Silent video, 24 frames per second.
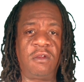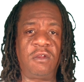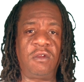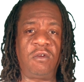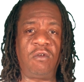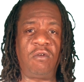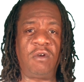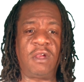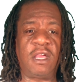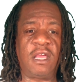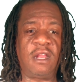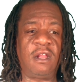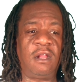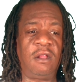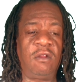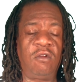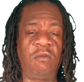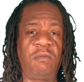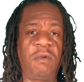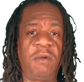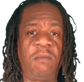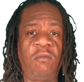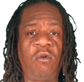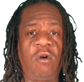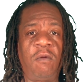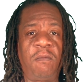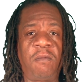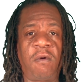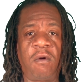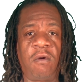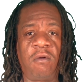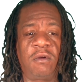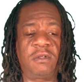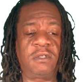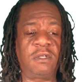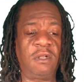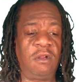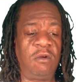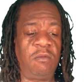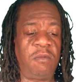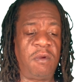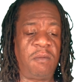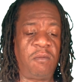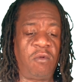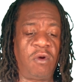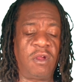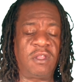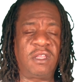you'll get a little bit more perks, a little
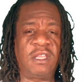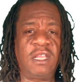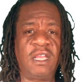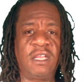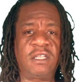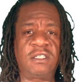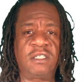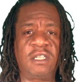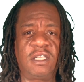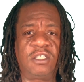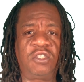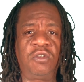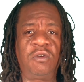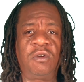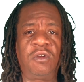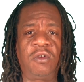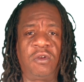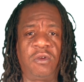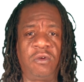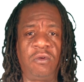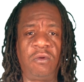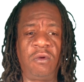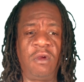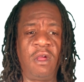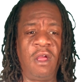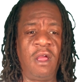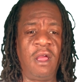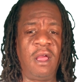bit more things that you can do.